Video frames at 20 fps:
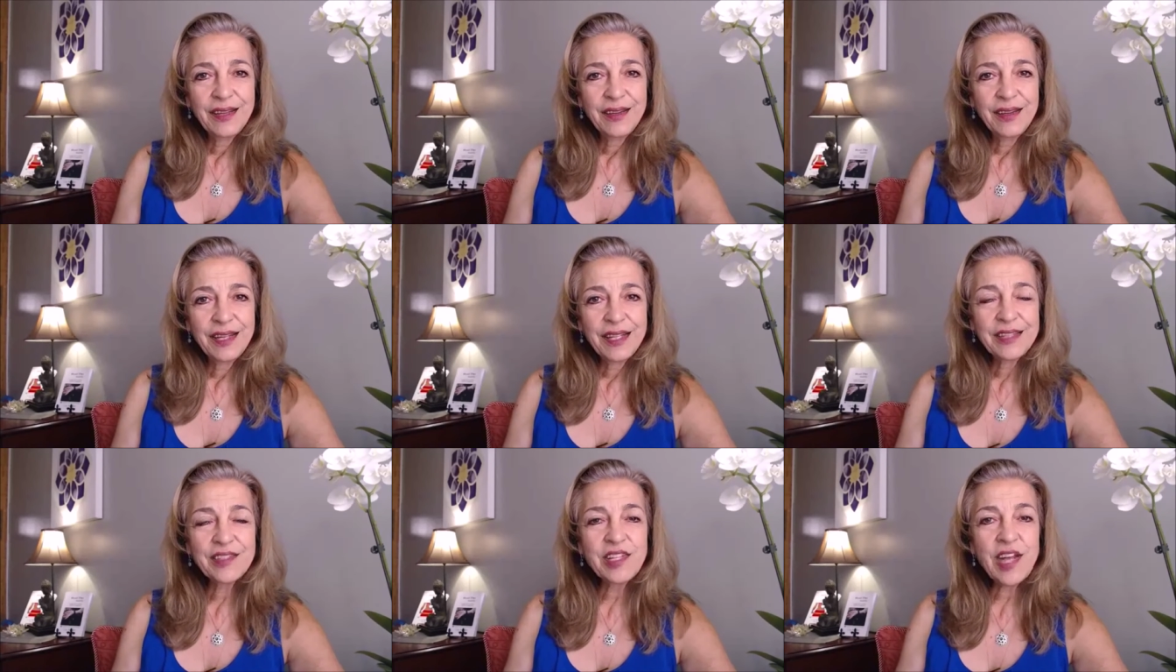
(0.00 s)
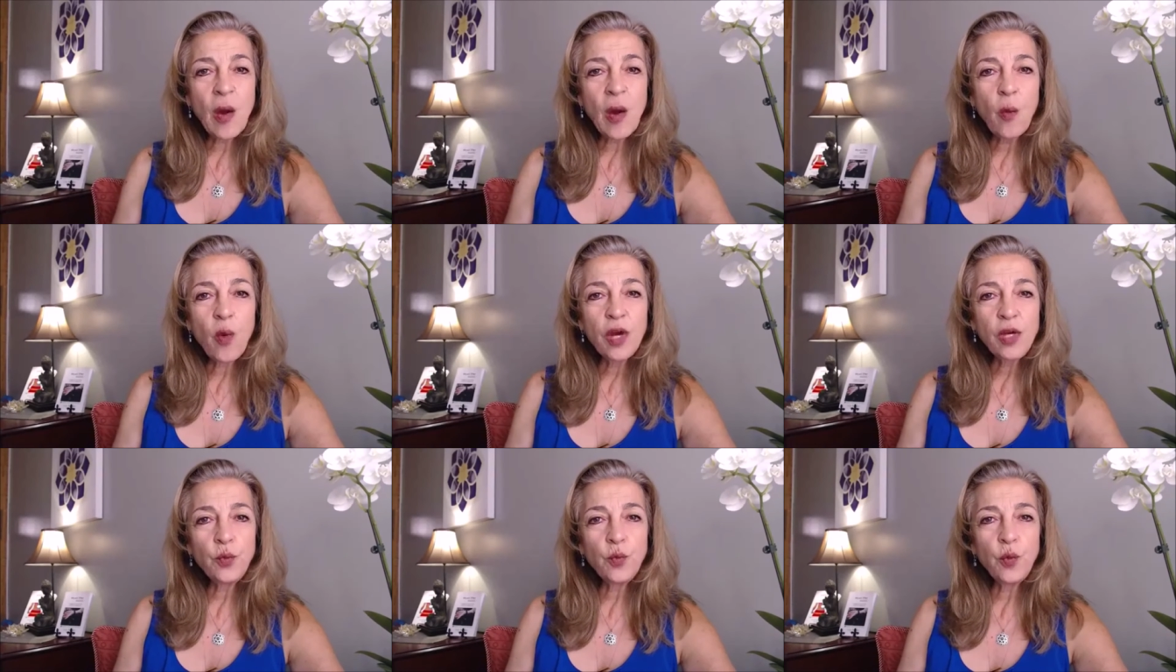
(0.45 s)
It's not
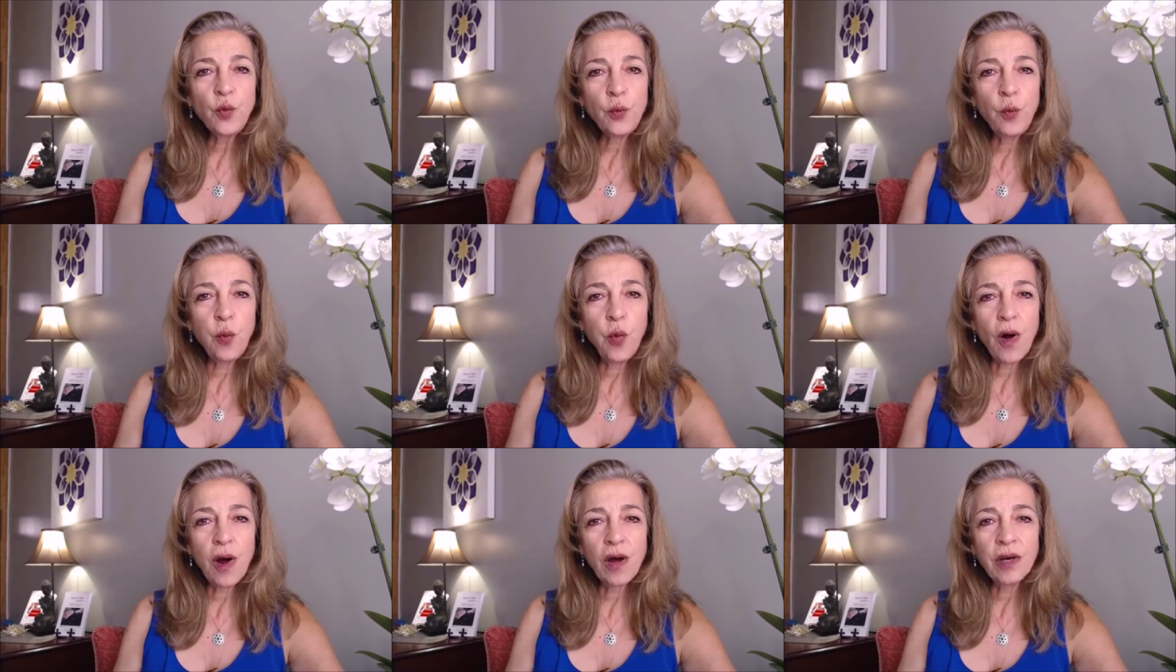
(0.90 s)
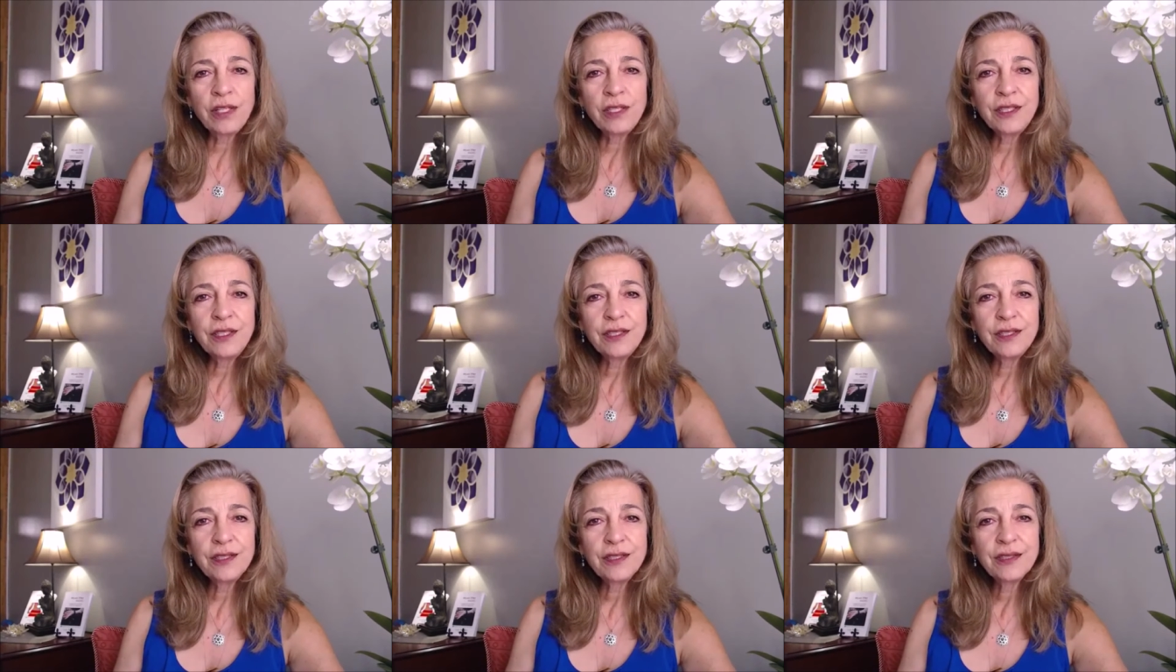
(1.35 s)
what we want,
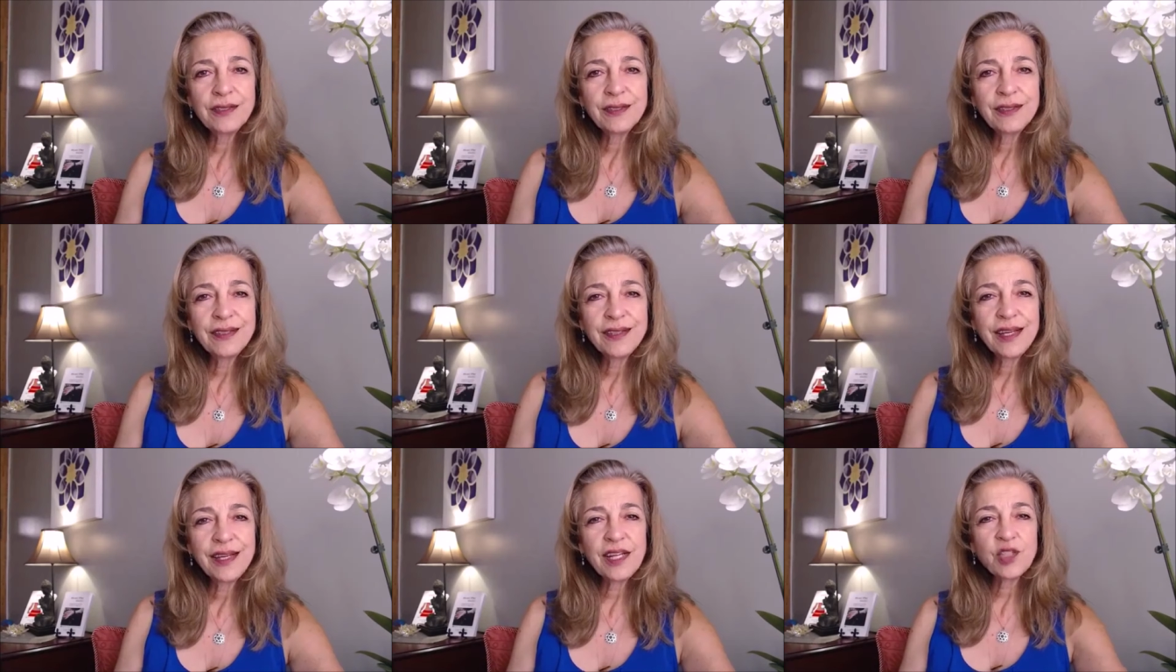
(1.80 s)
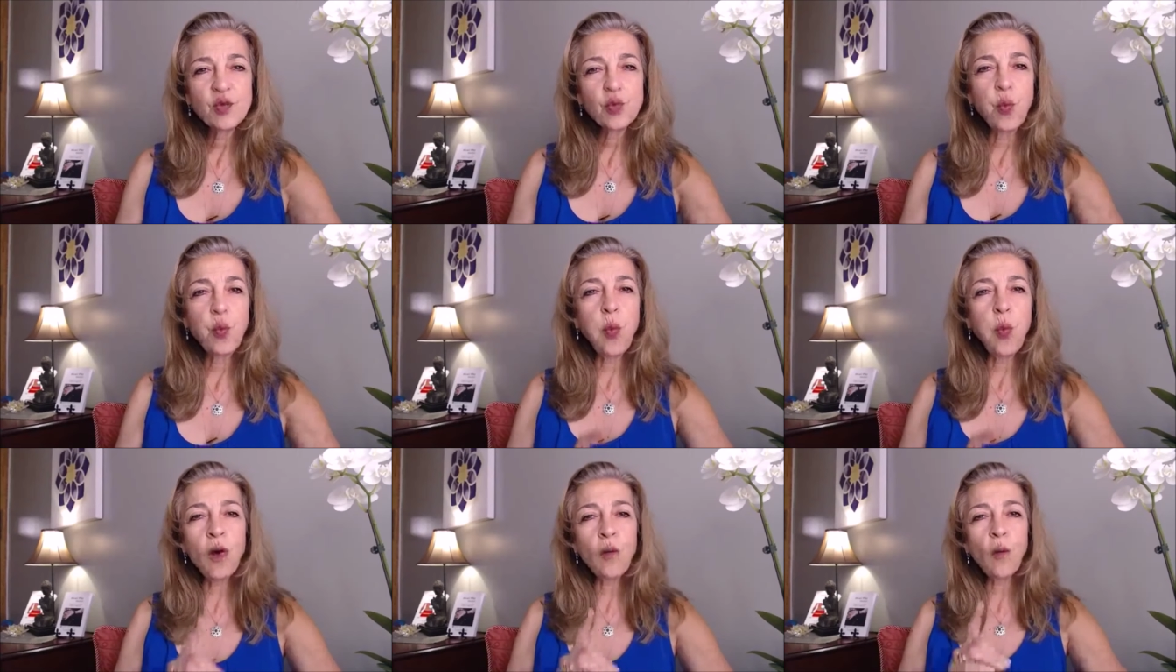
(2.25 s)
it's
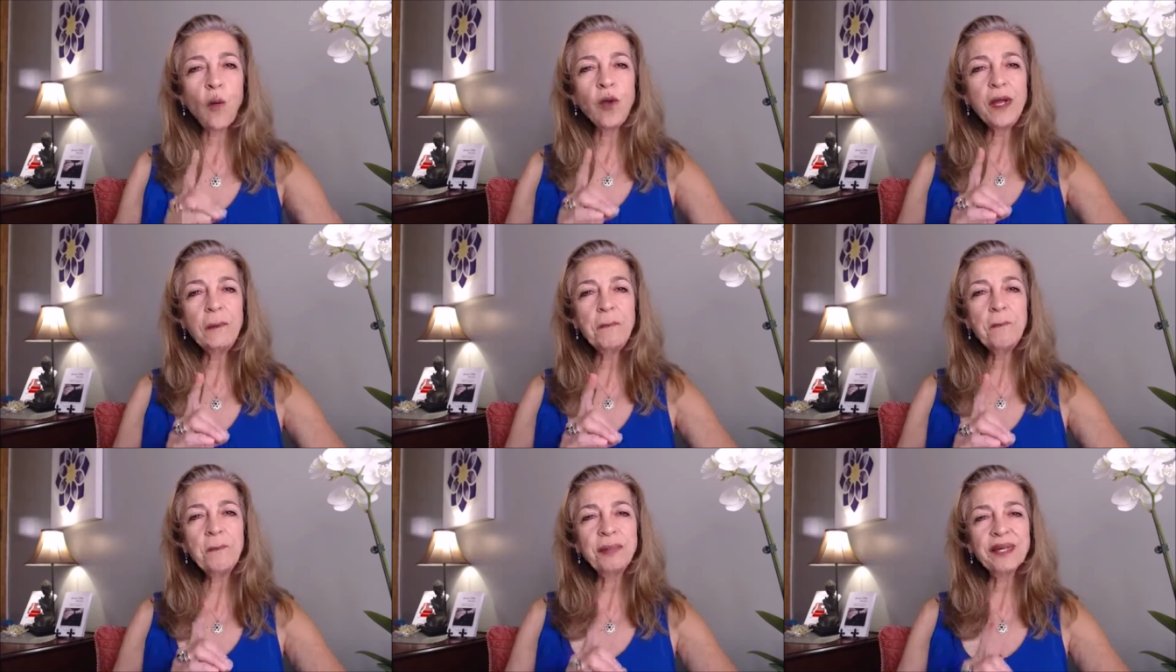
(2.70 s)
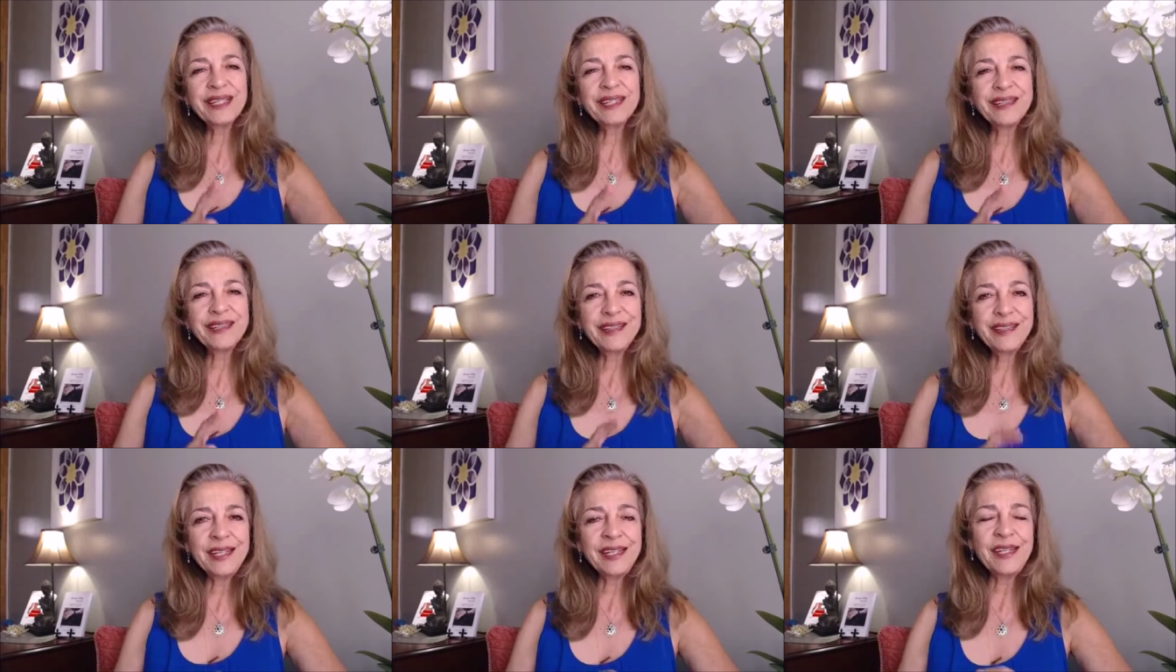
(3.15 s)
what we
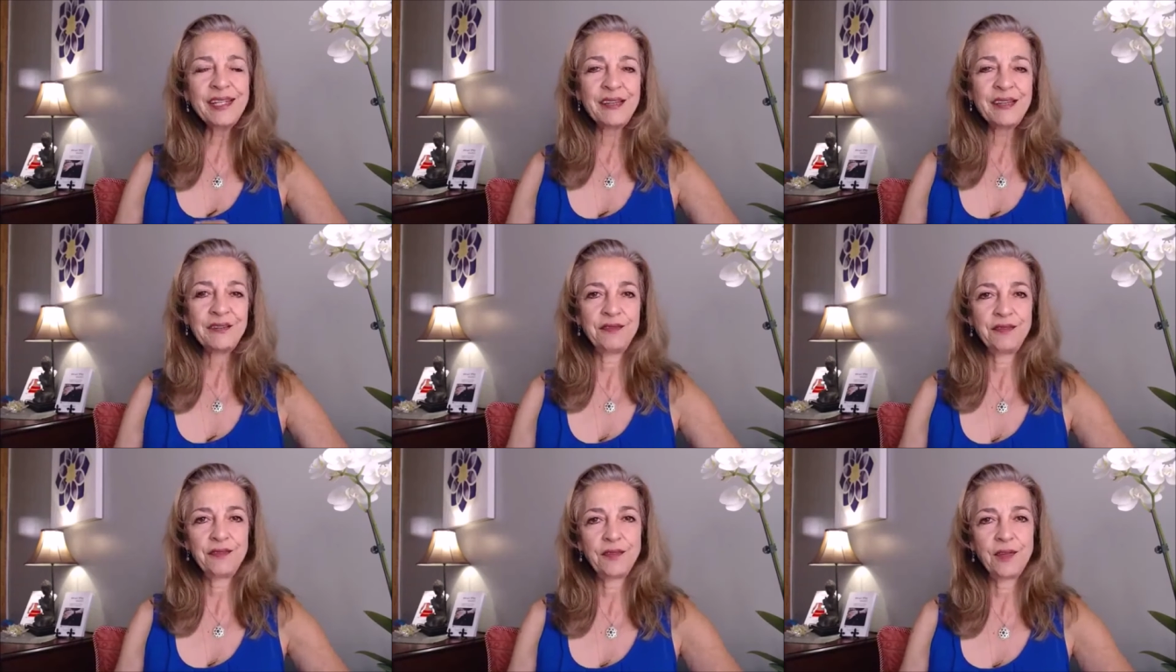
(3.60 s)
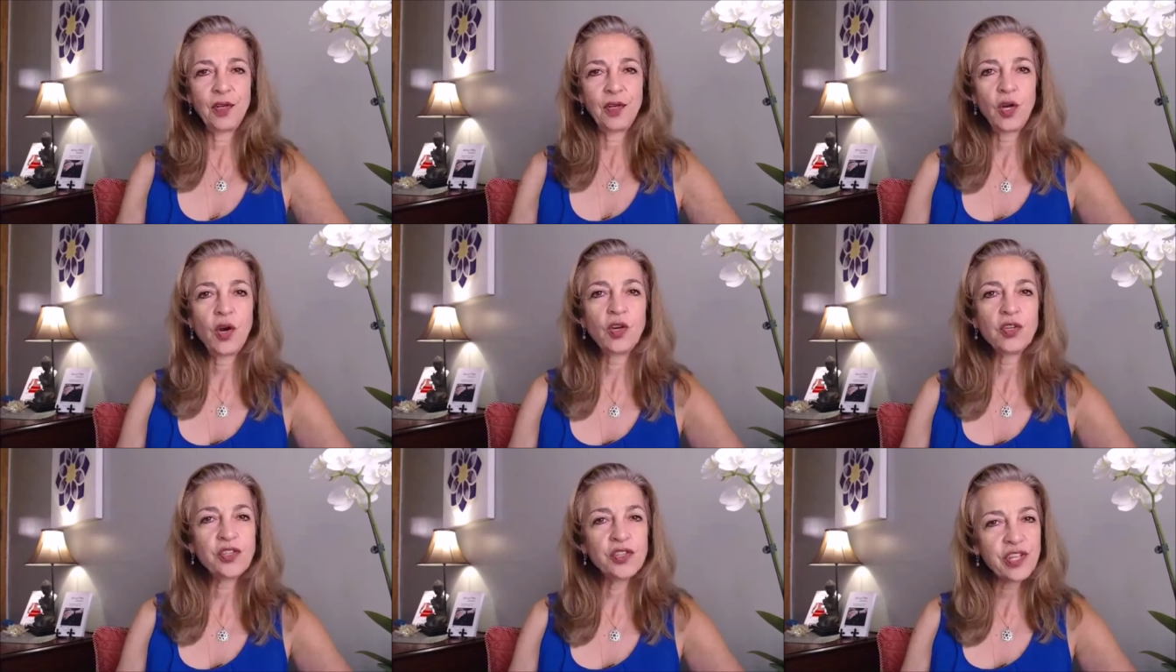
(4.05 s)
believe
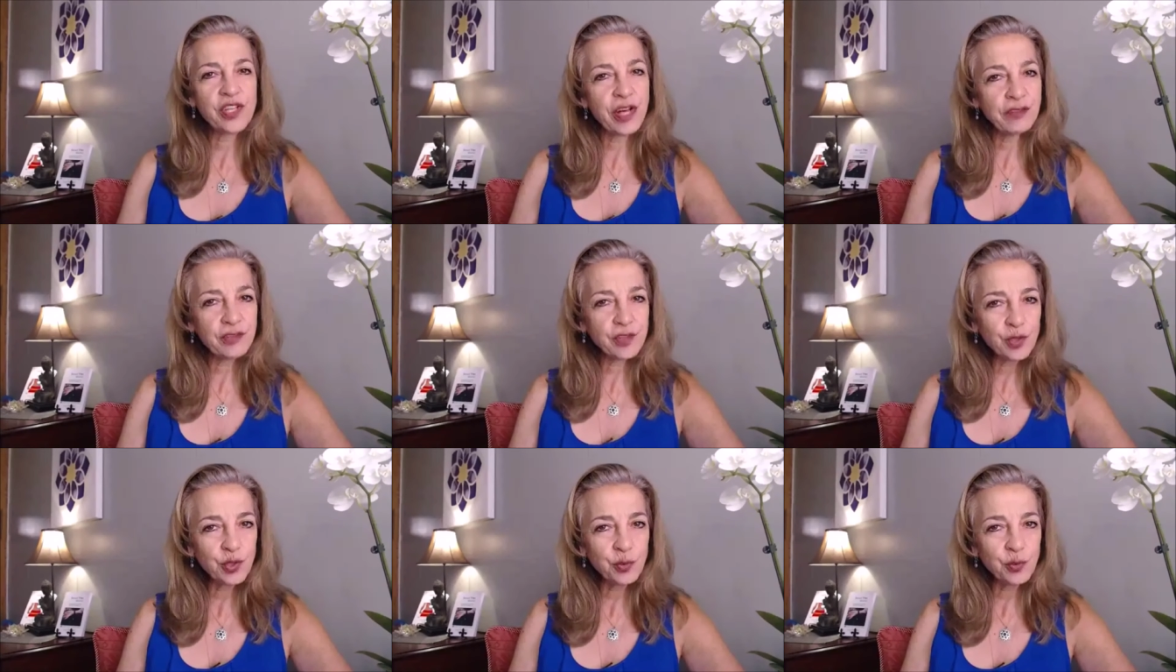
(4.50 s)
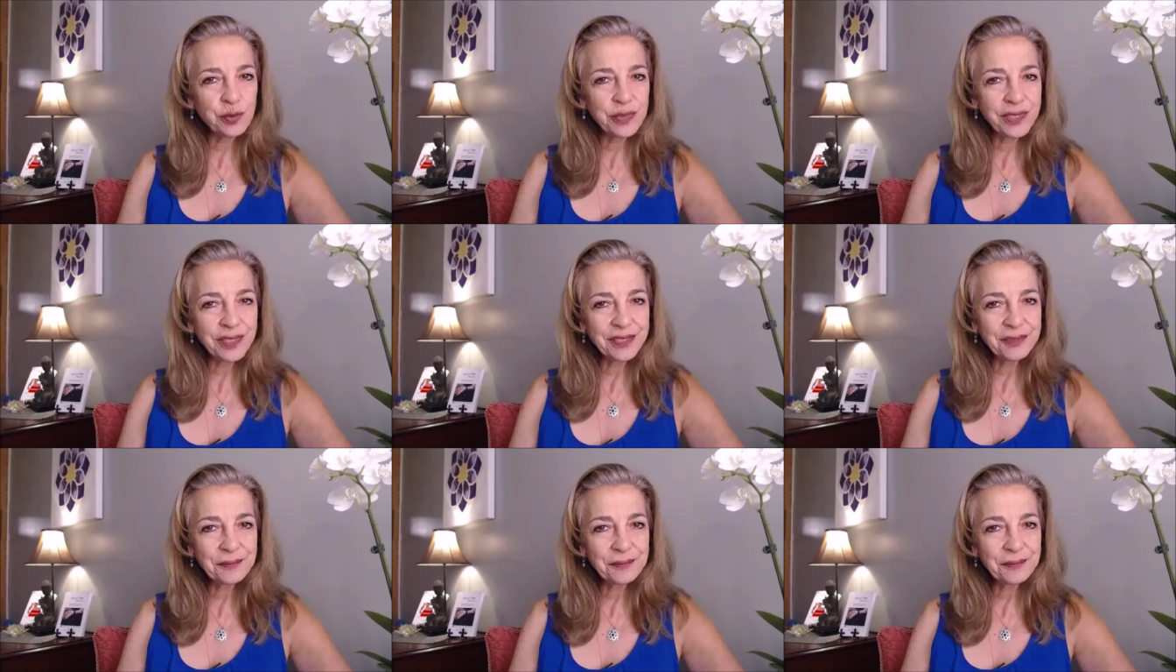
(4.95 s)
ourselves to be.